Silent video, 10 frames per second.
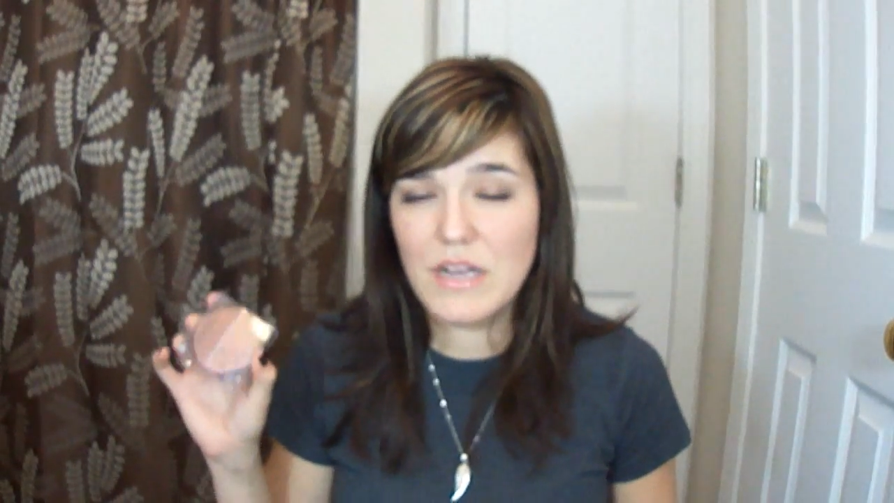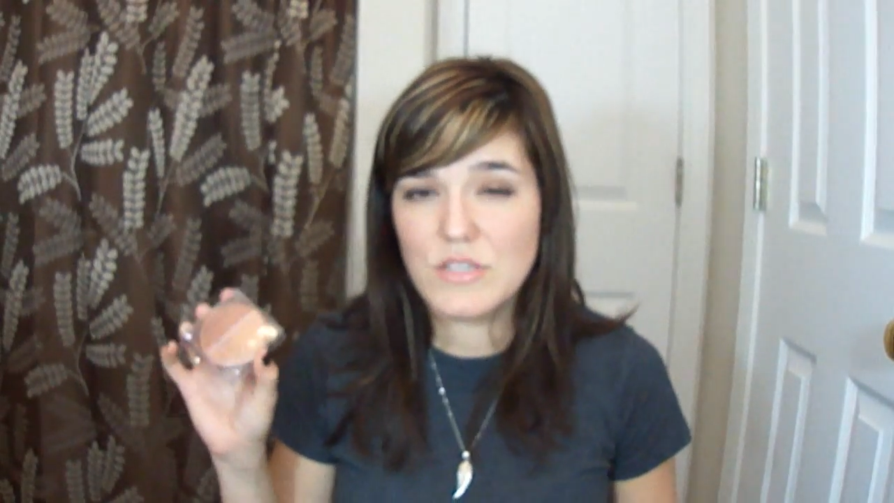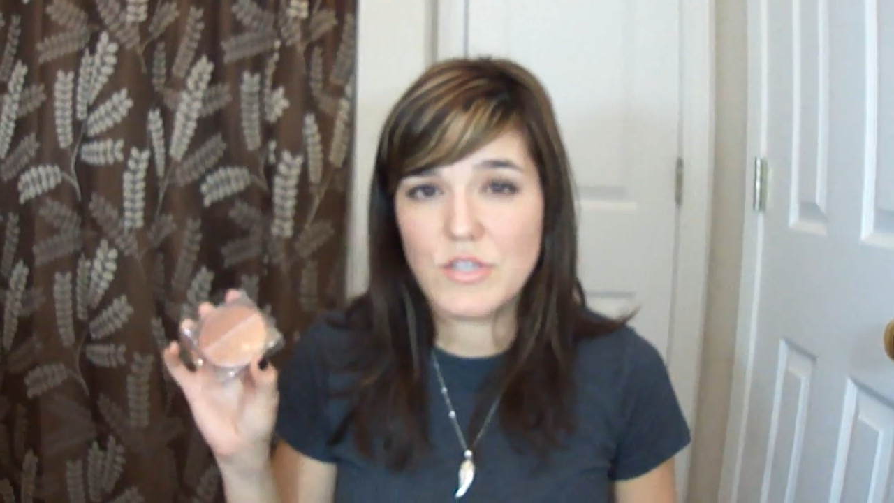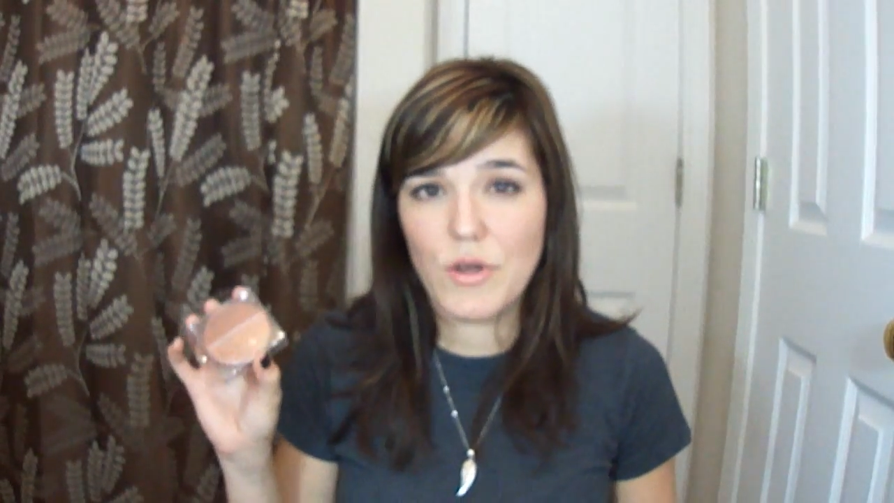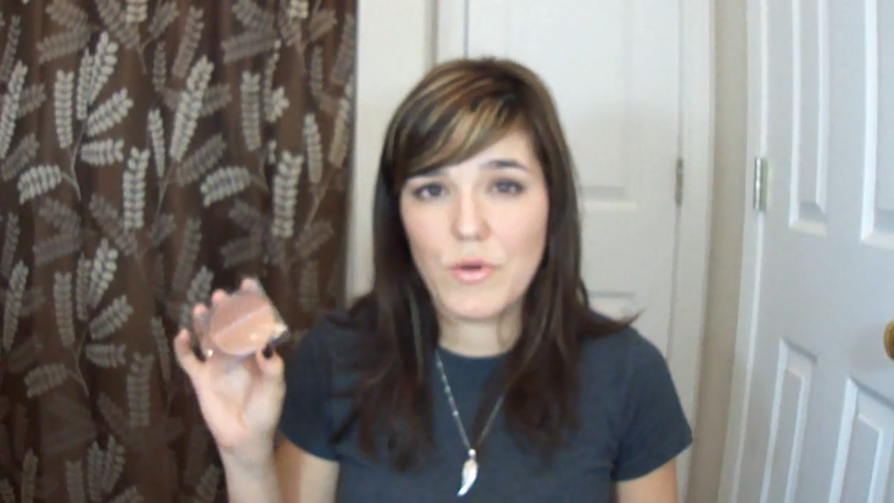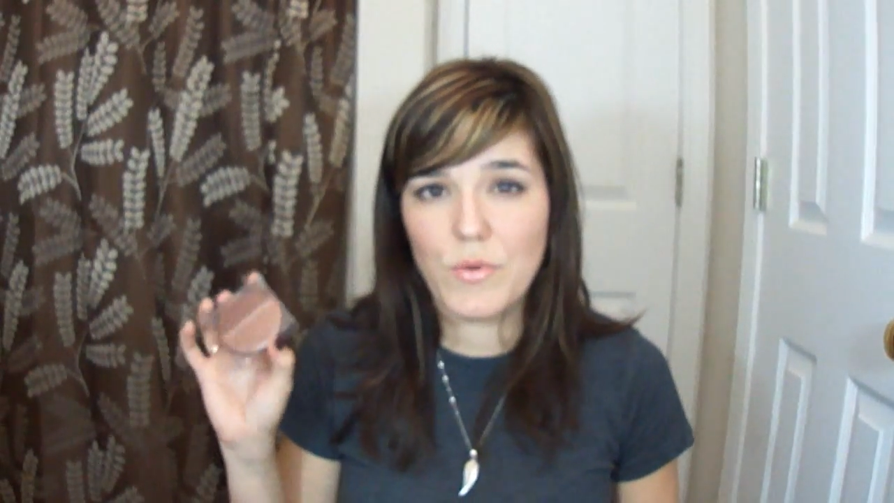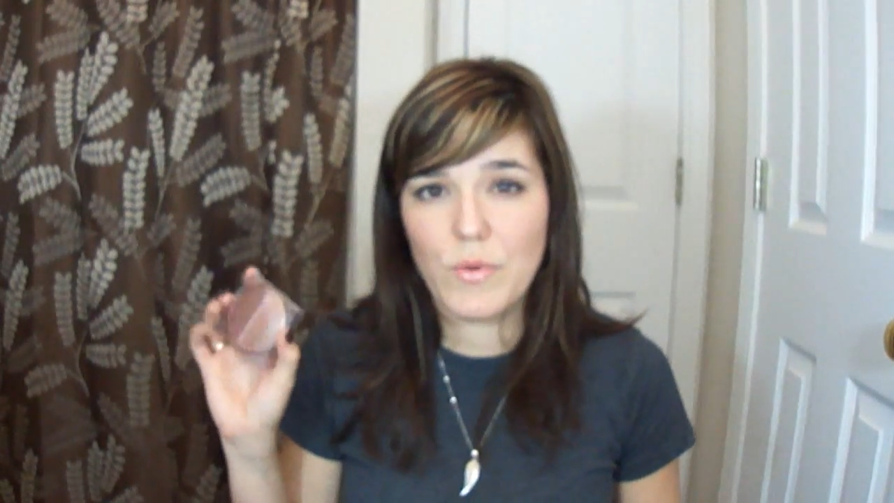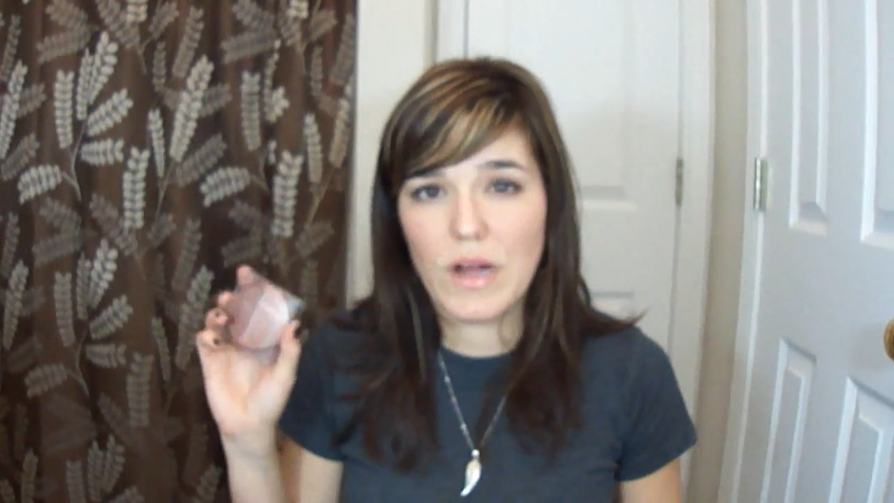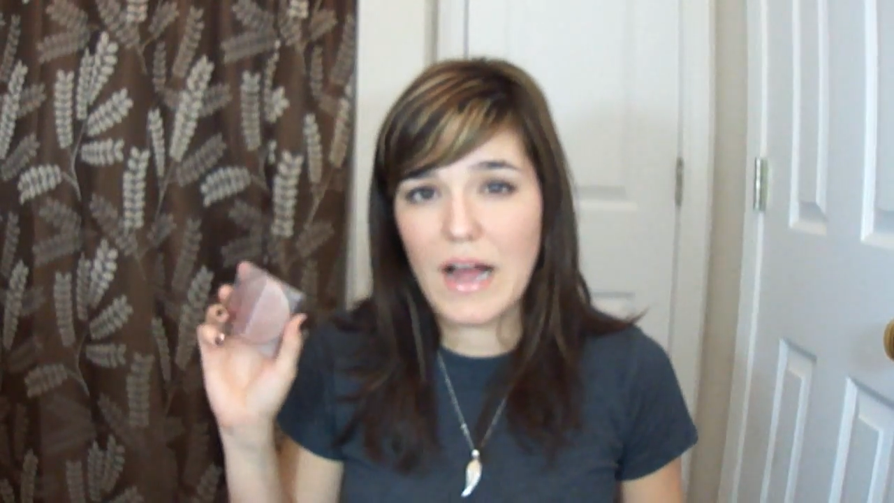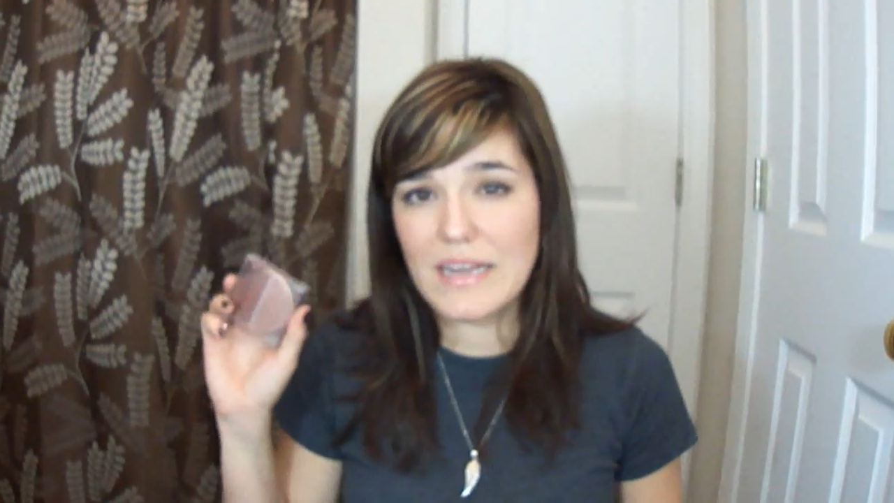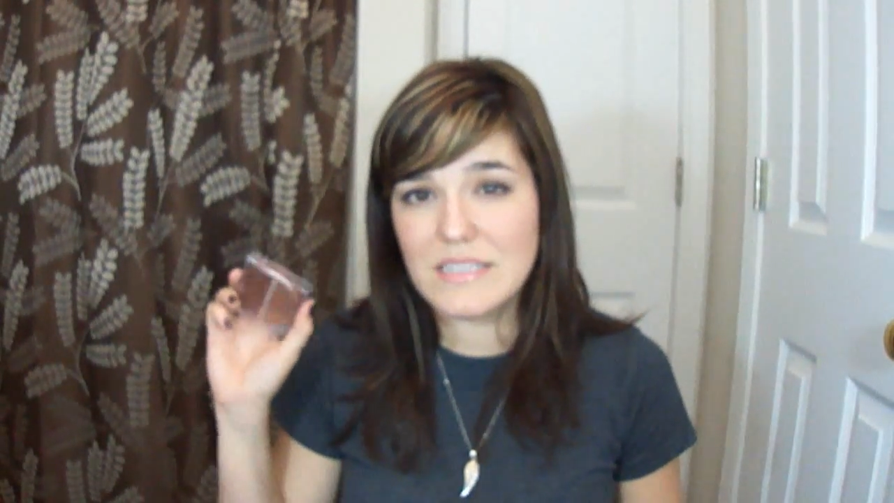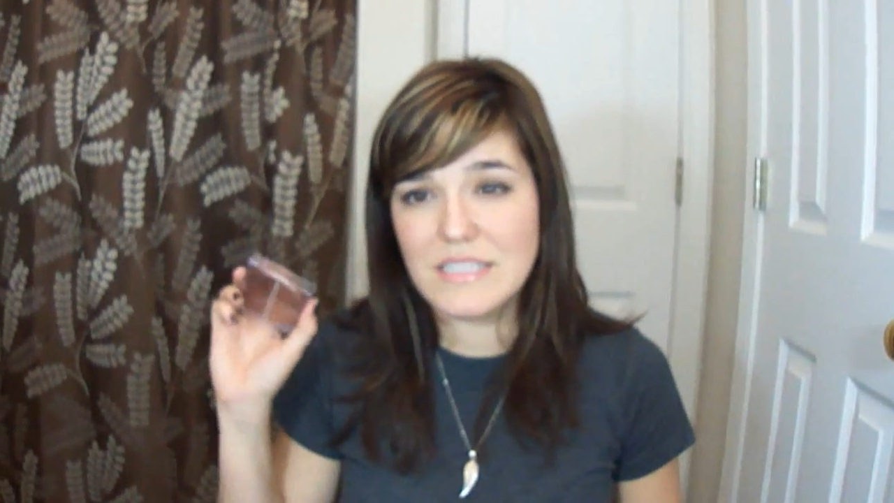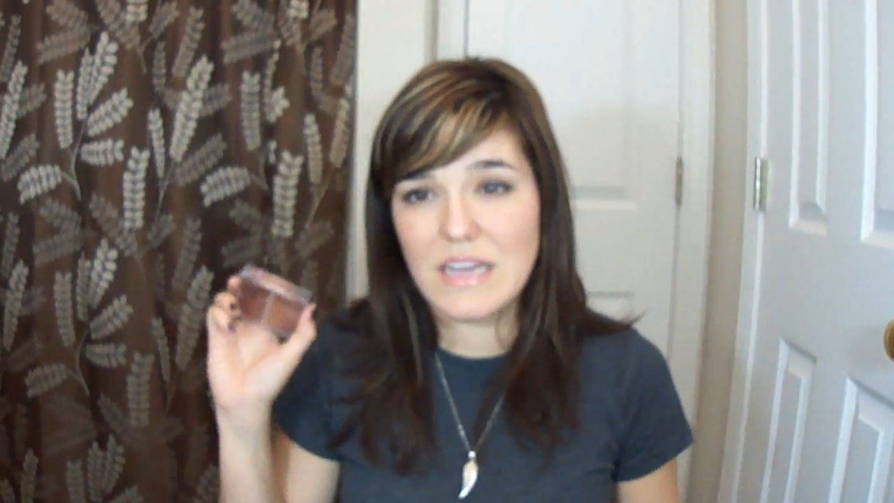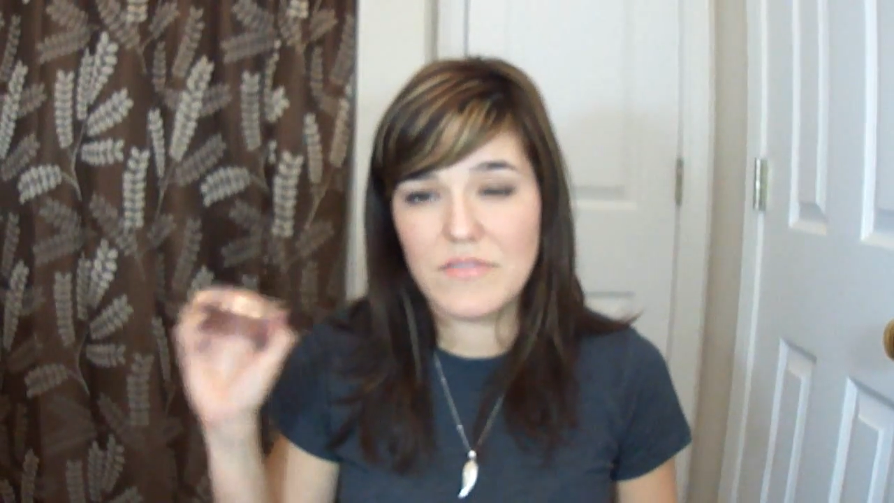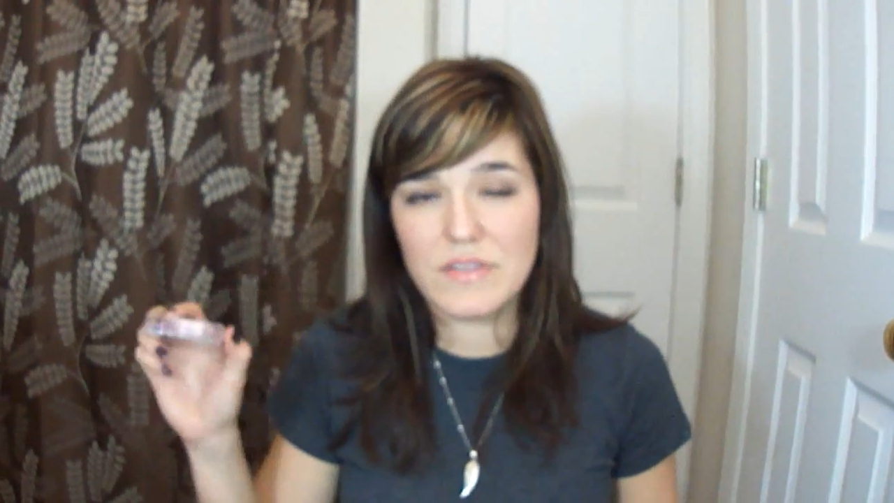So I
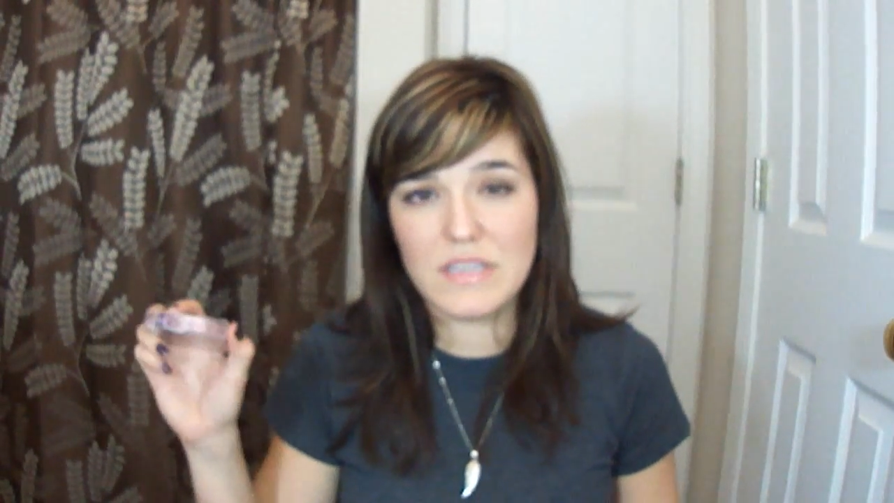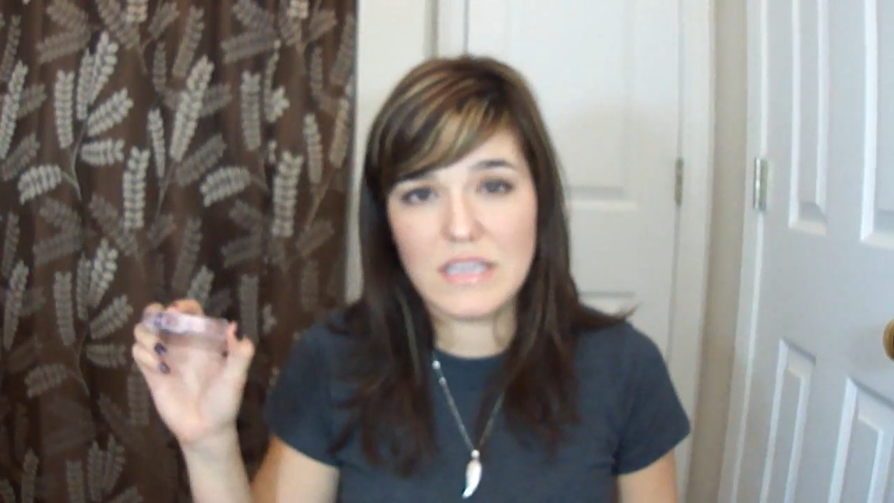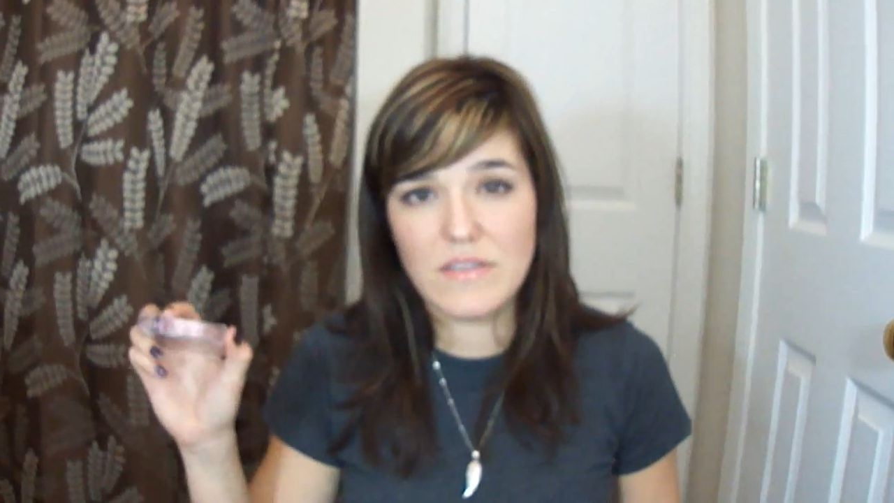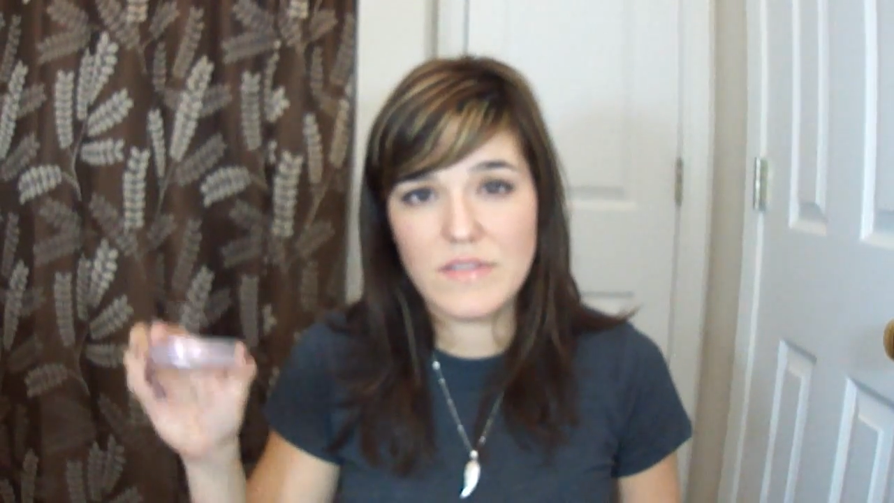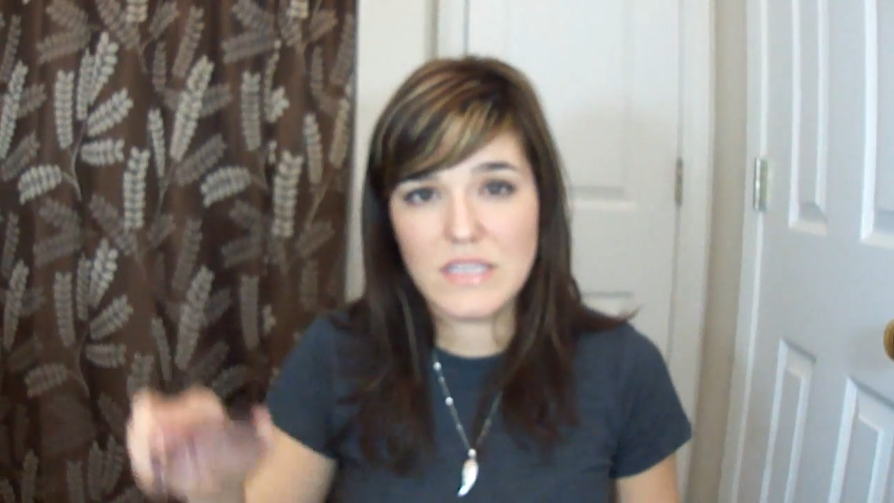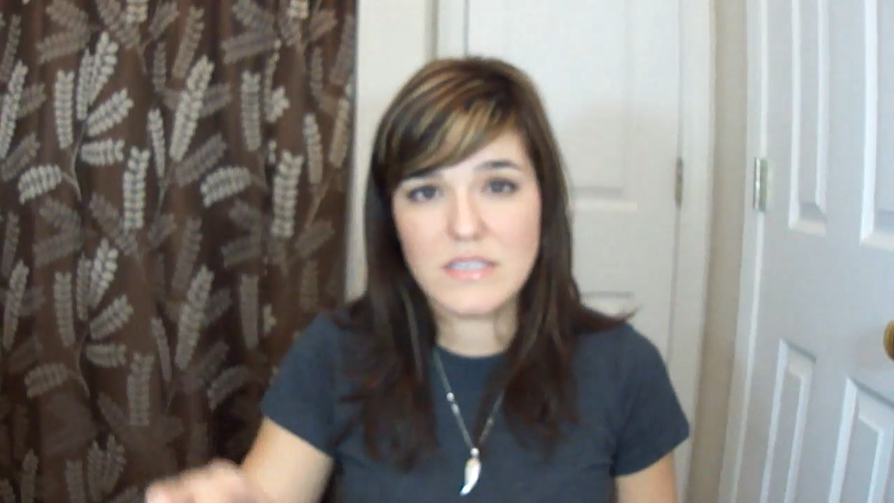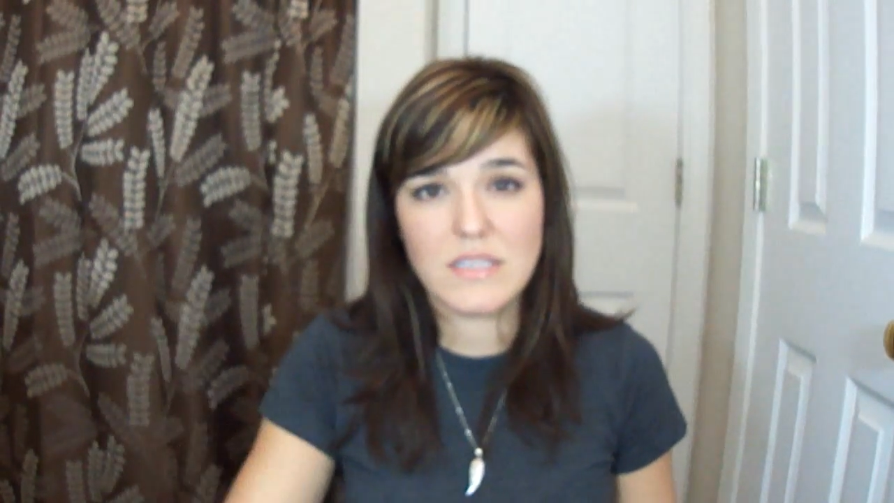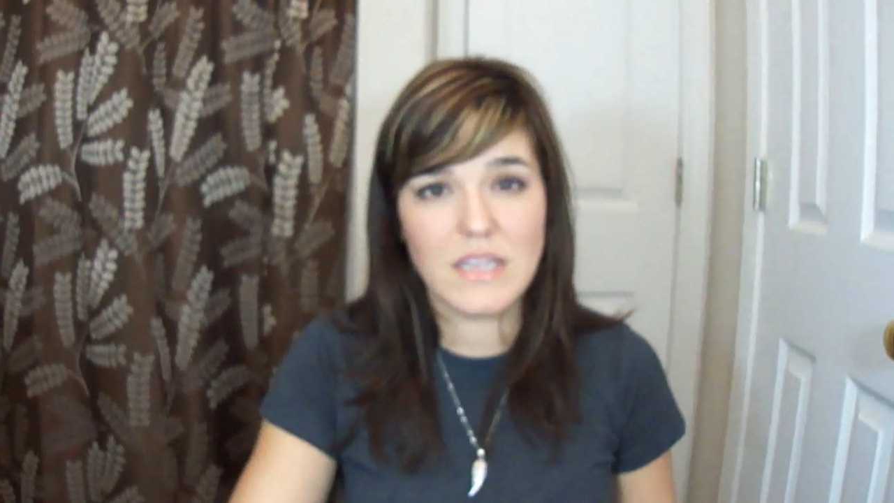definitely give this